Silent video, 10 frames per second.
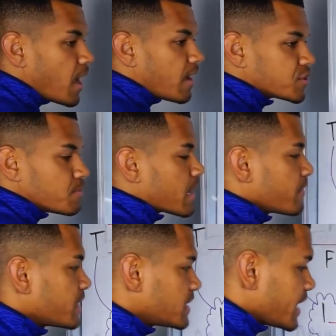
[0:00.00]
path to
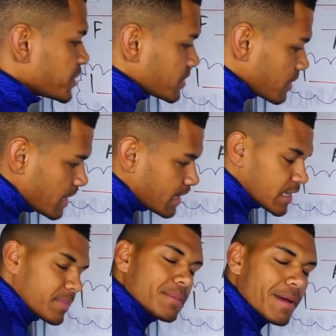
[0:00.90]
manifestation.
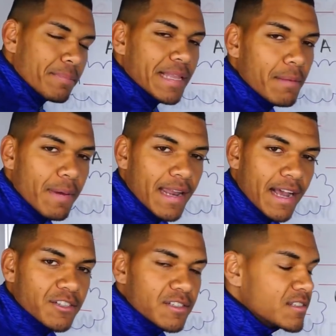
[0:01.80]
Let me get my black pen
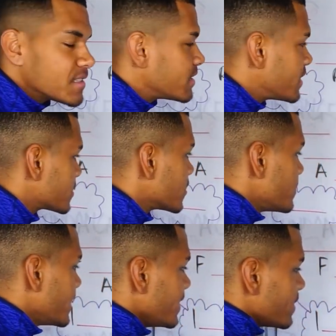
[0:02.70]
actually, because then that's going to
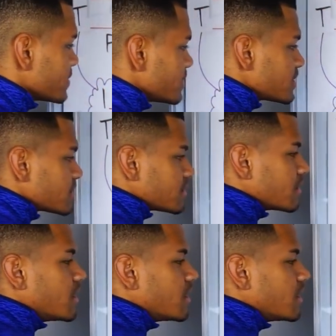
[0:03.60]
be inconsistent